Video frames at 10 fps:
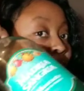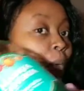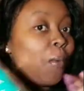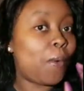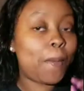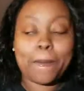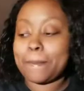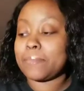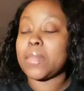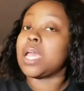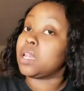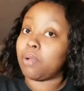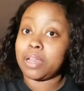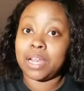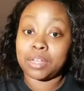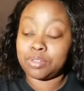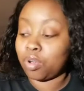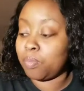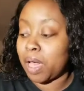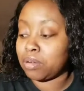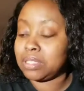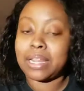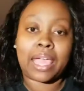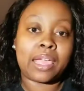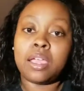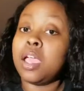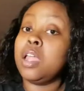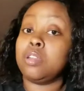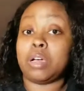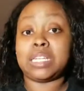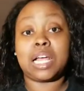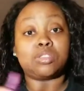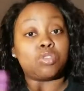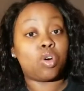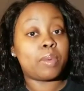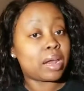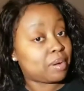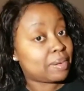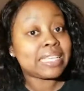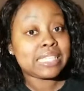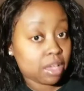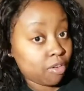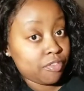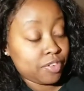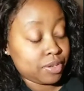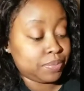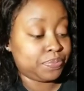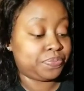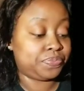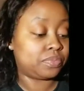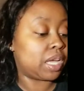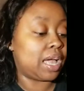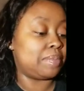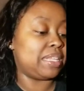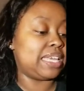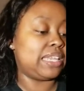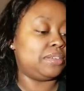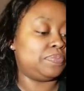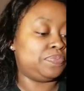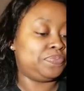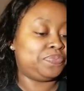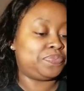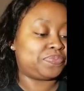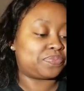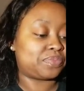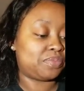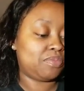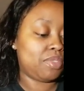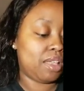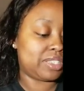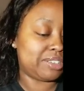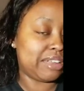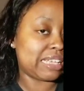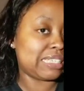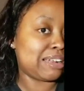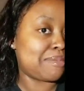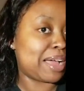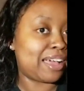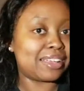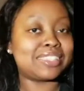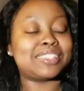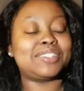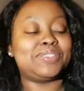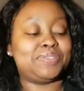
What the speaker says: Ooh. And no, I did not do the whole bottle today. No, I did not do the whole bottle by myself. I'm a lady. So next in our box.